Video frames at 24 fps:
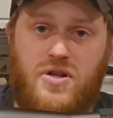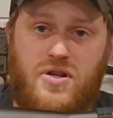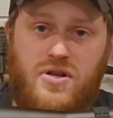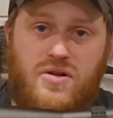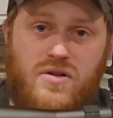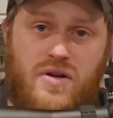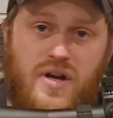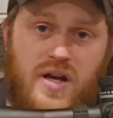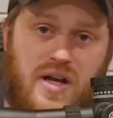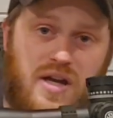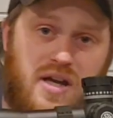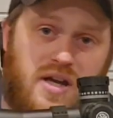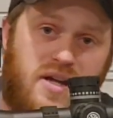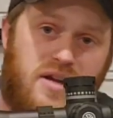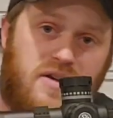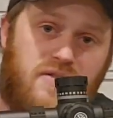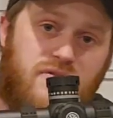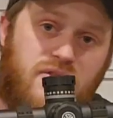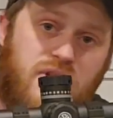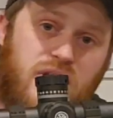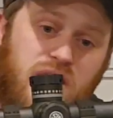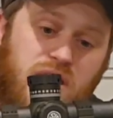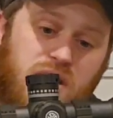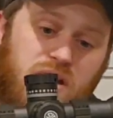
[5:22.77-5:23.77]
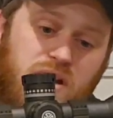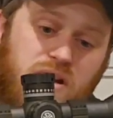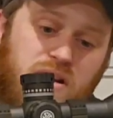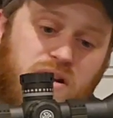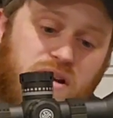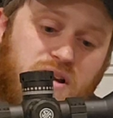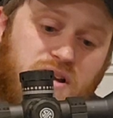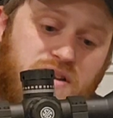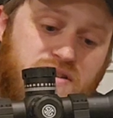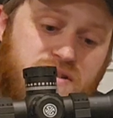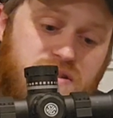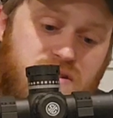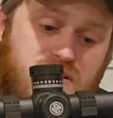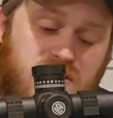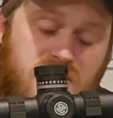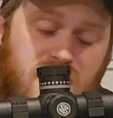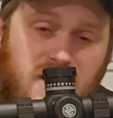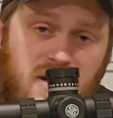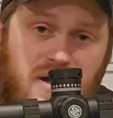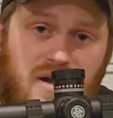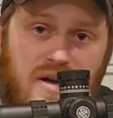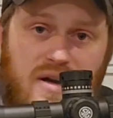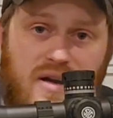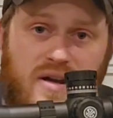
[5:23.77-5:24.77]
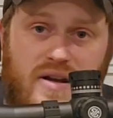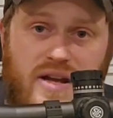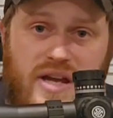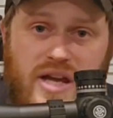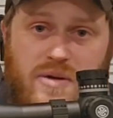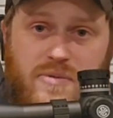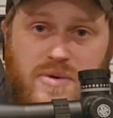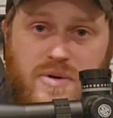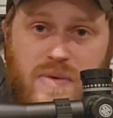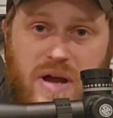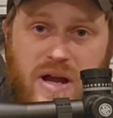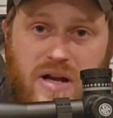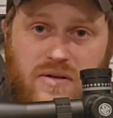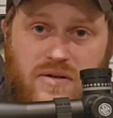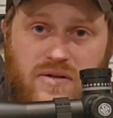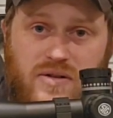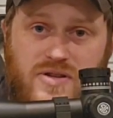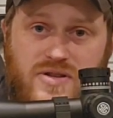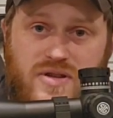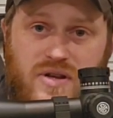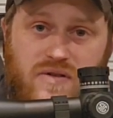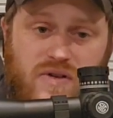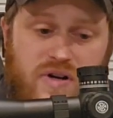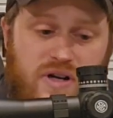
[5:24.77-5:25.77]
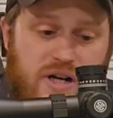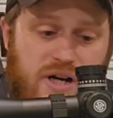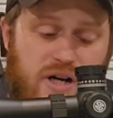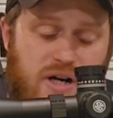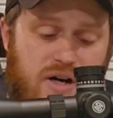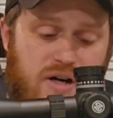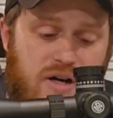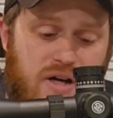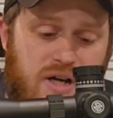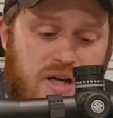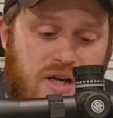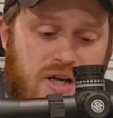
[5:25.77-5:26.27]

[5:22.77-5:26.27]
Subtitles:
you have a nice ambi mag release over here.